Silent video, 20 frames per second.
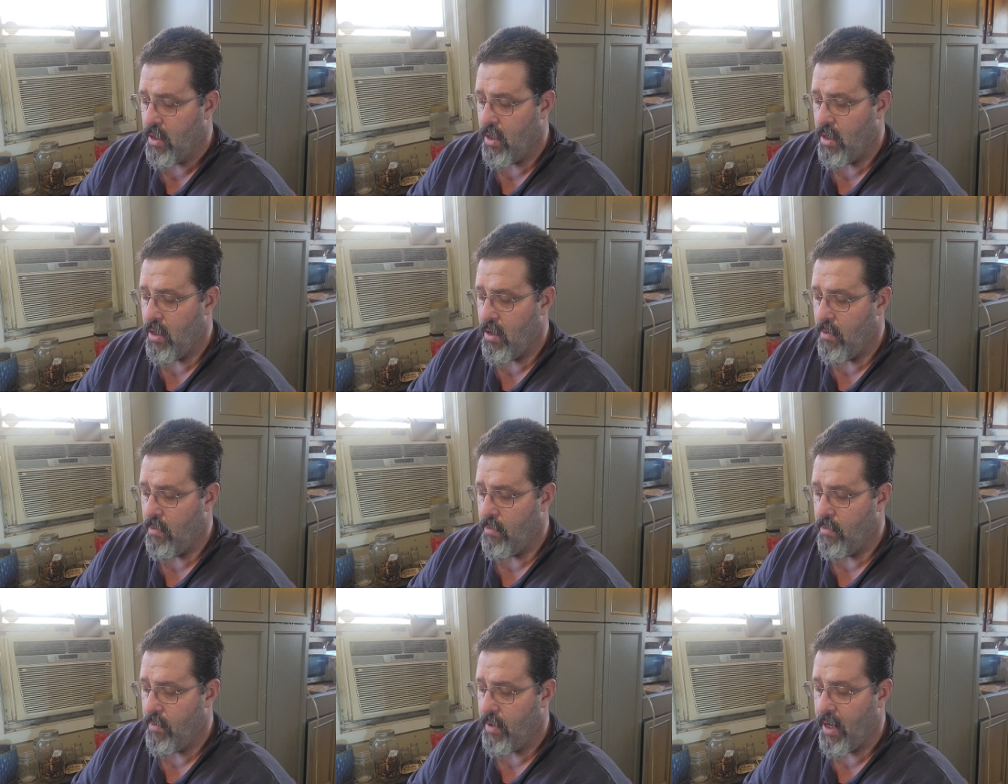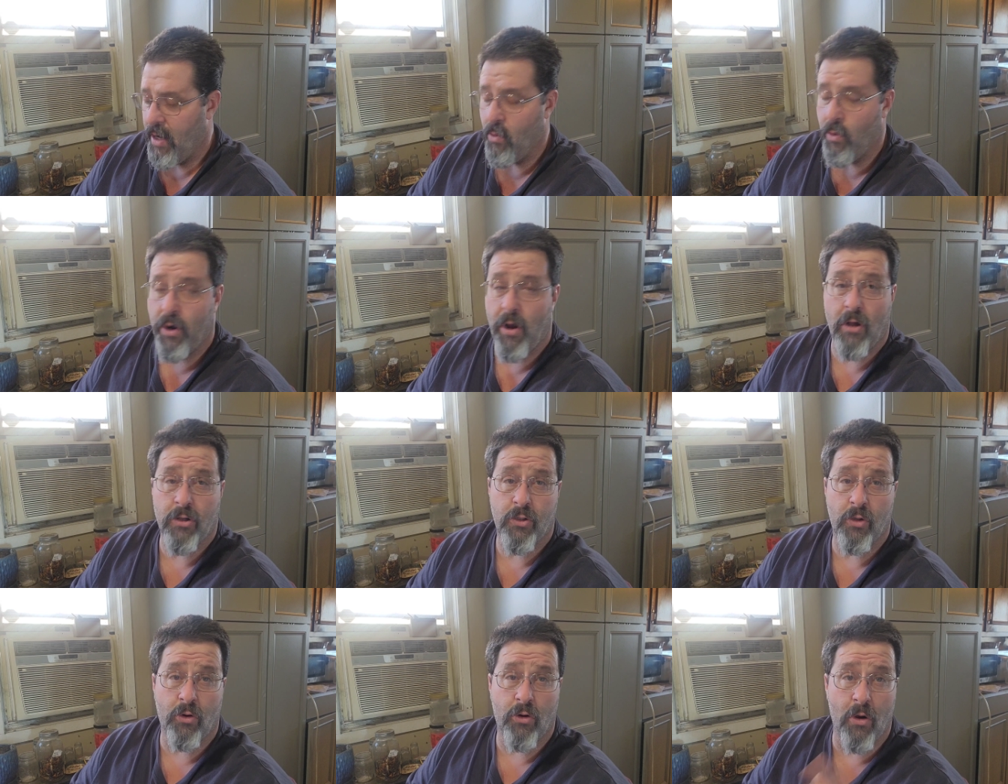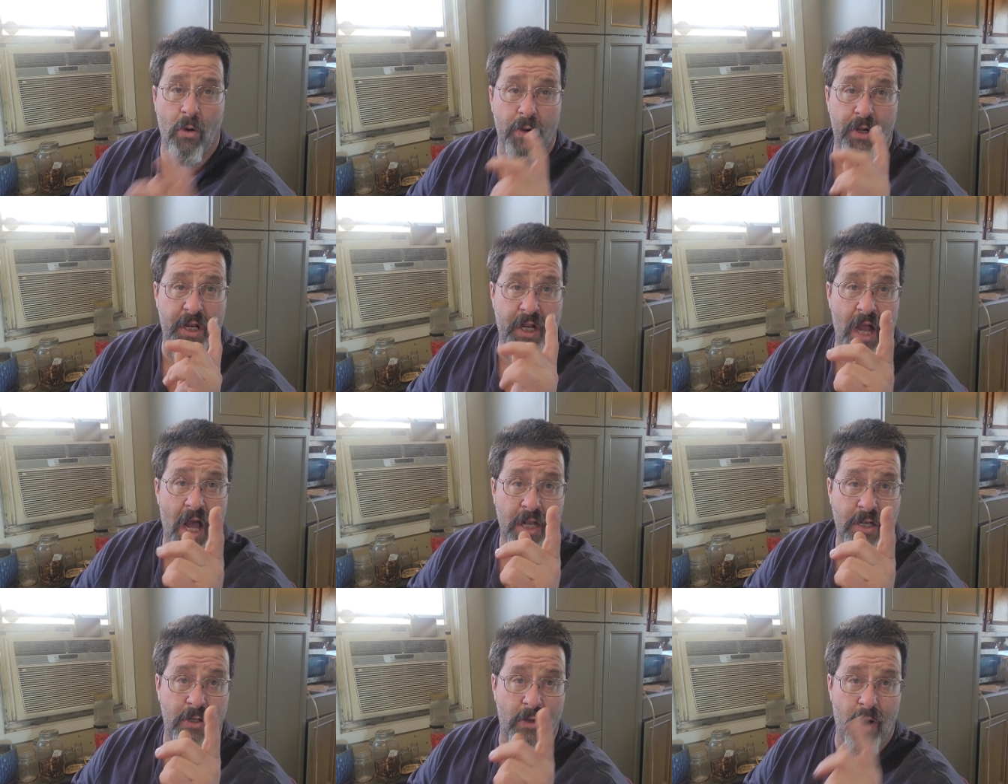And we also grow a
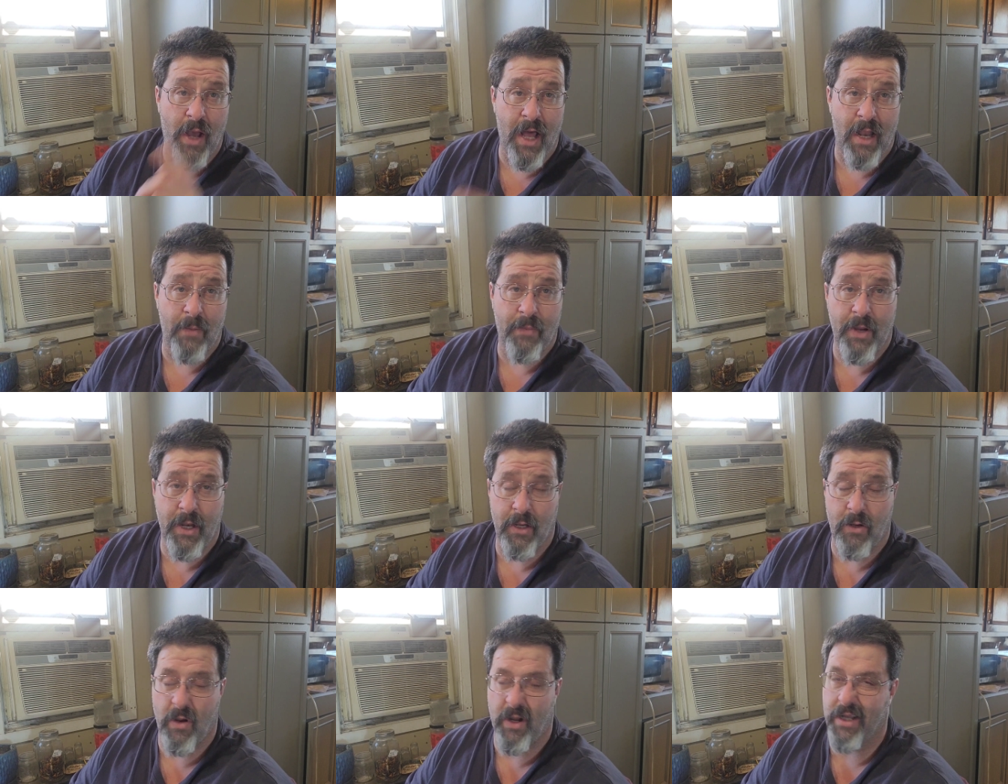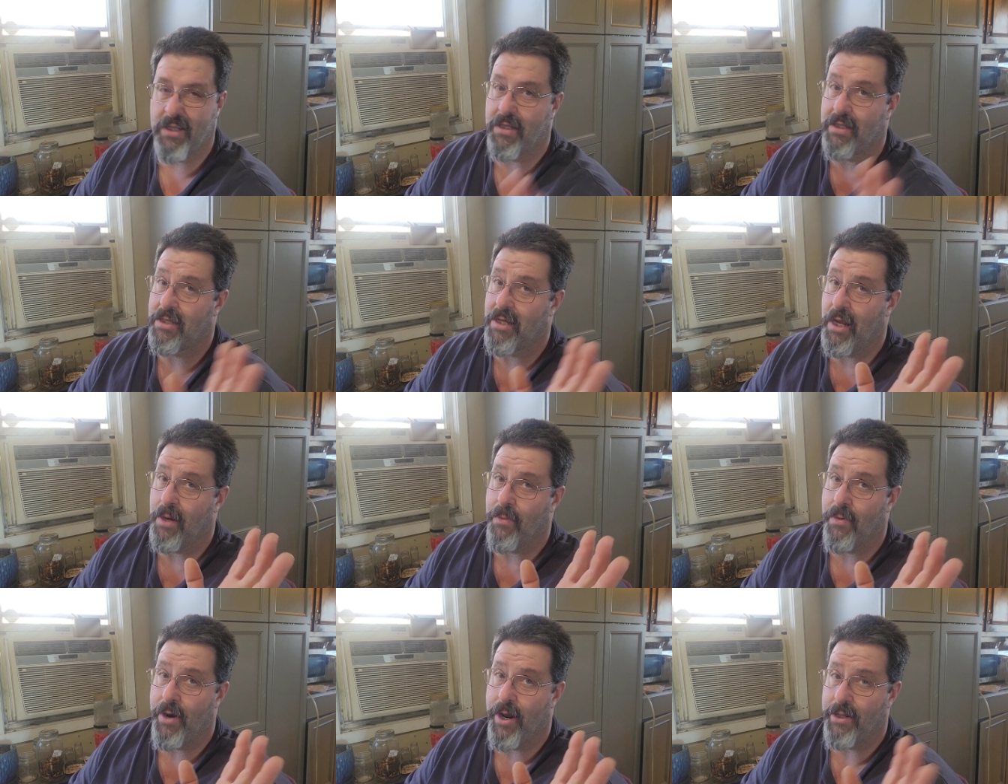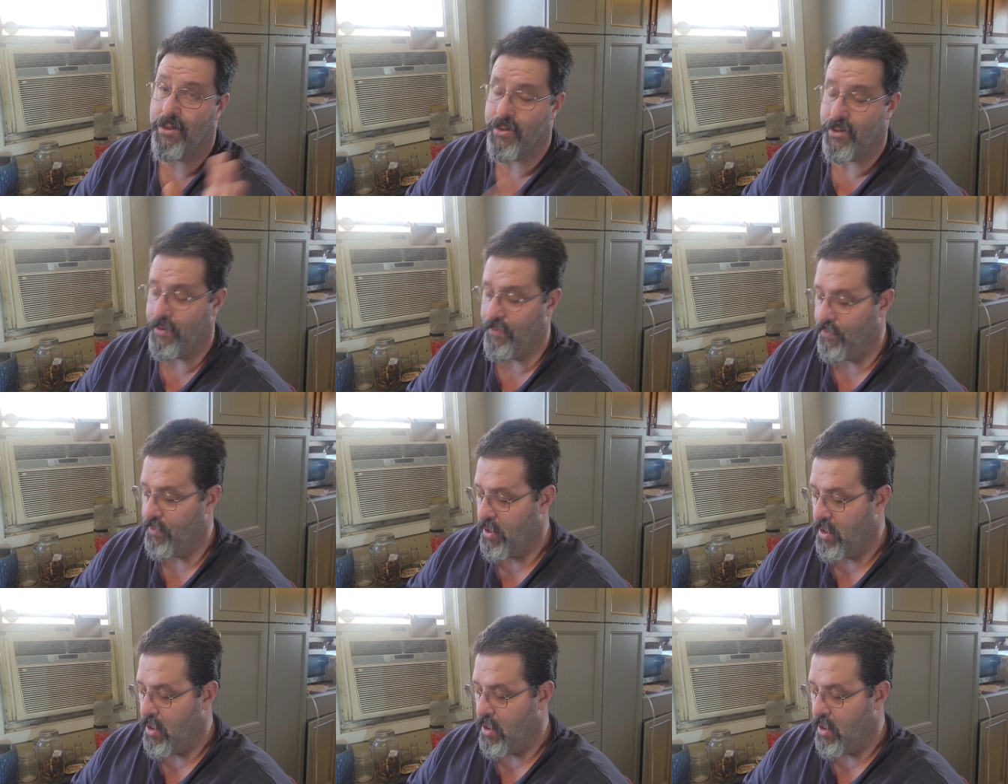Degato jalapeno. I guess that's how you pronounce it.